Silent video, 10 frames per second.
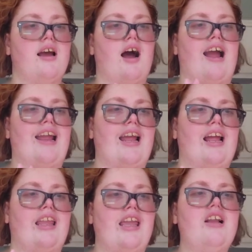
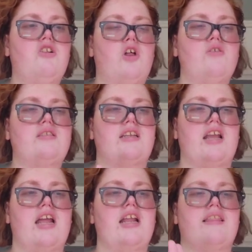I get close to
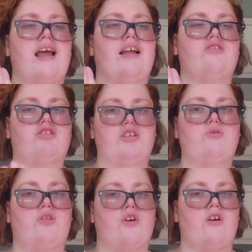hitting that
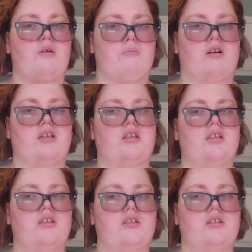230 mark.